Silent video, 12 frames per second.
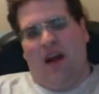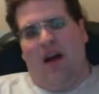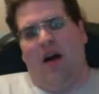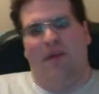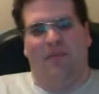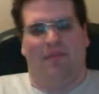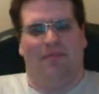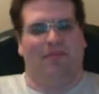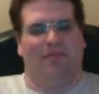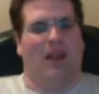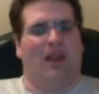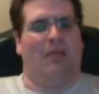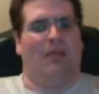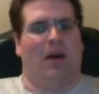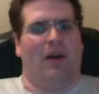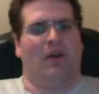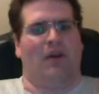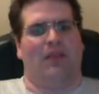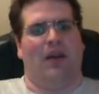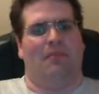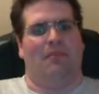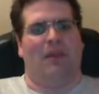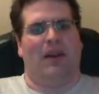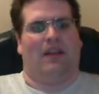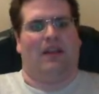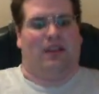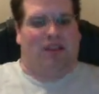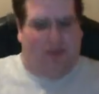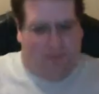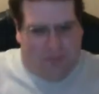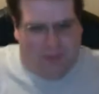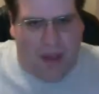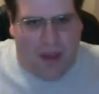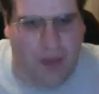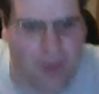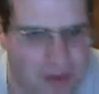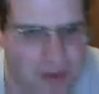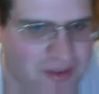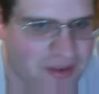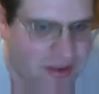Then I bought her that big stuffed bear.